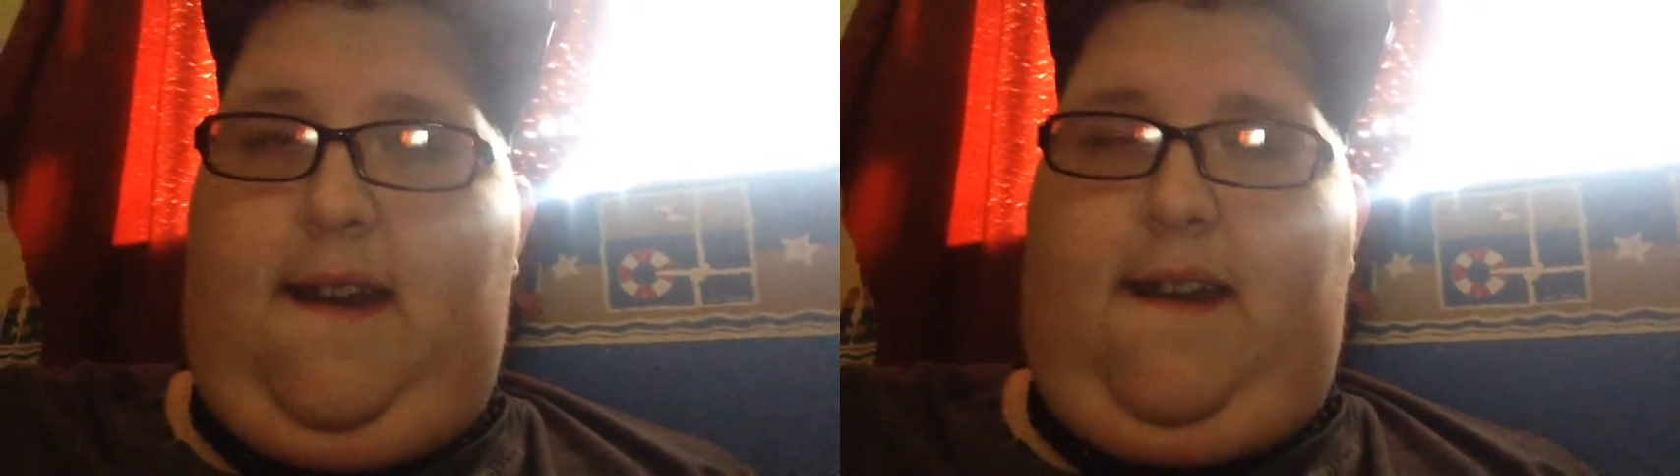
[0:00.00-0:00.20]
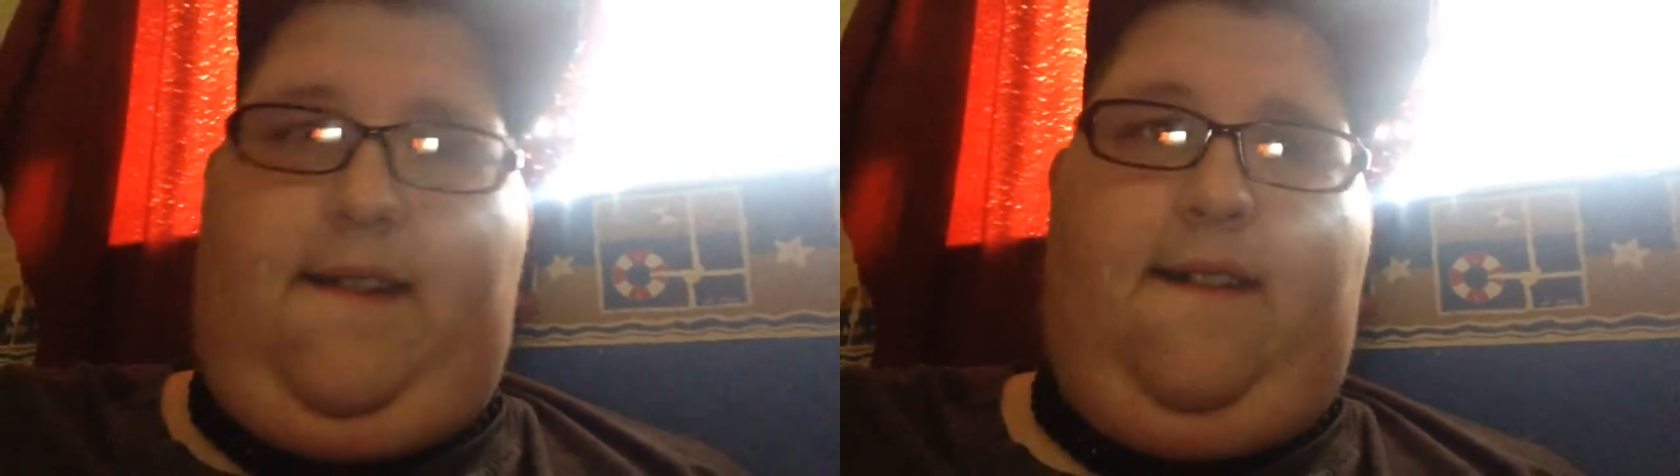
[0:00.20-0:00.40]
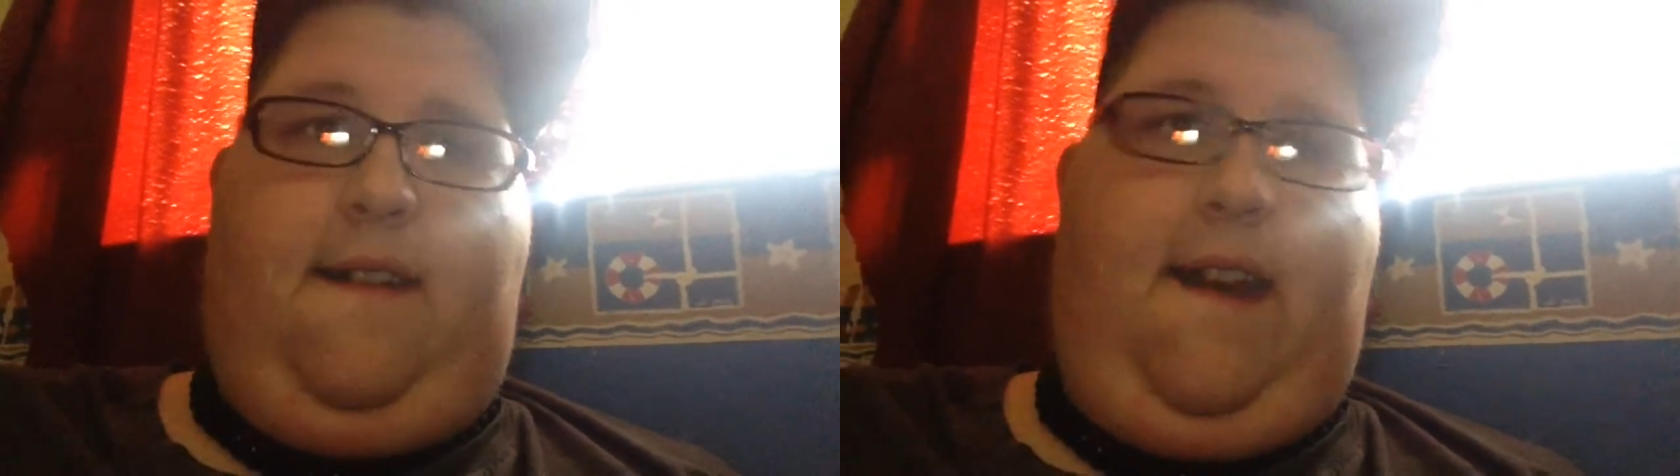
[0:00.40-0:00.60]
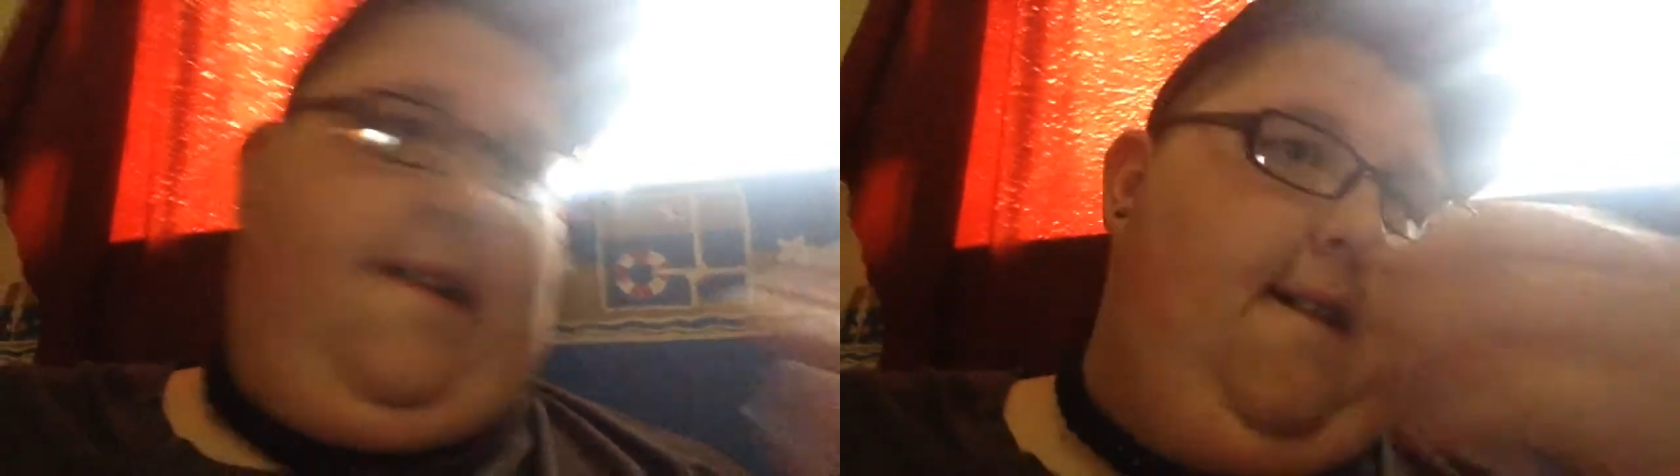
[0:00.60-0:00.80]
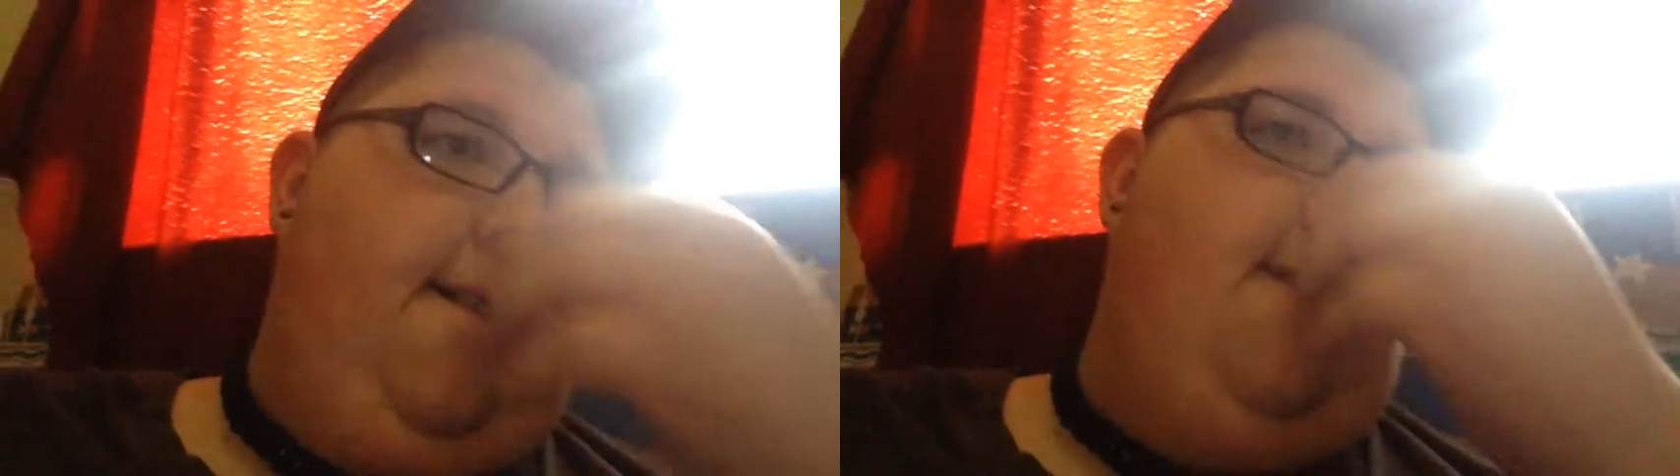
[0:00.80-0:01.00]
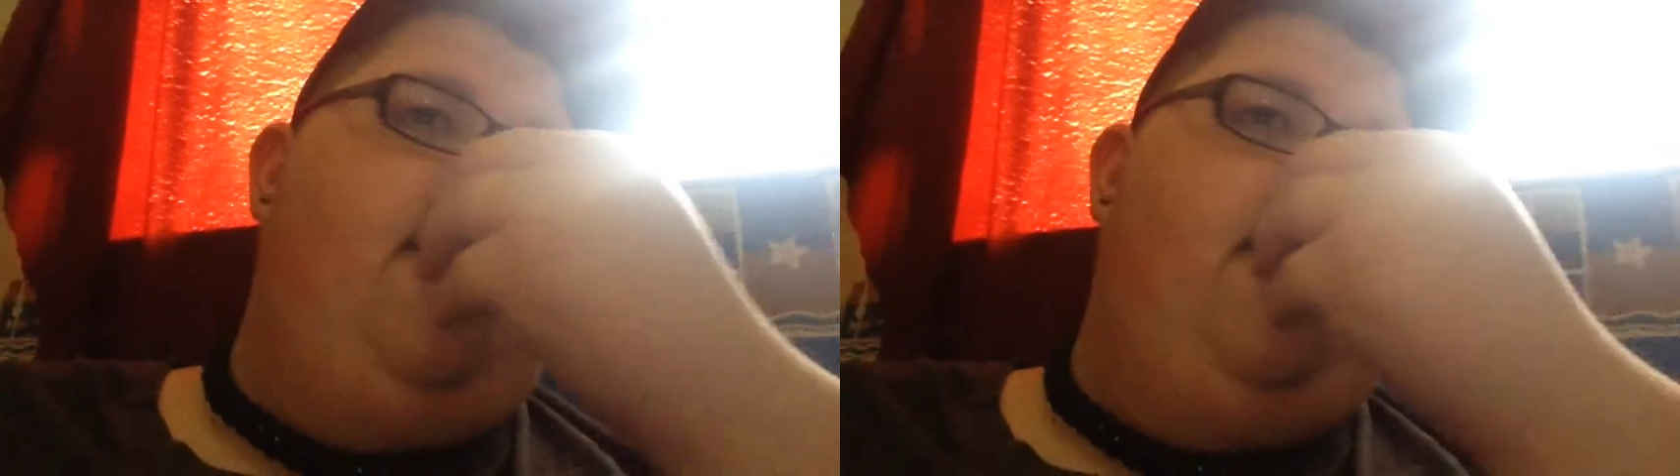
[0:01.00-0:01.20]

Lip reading: and you're like, oh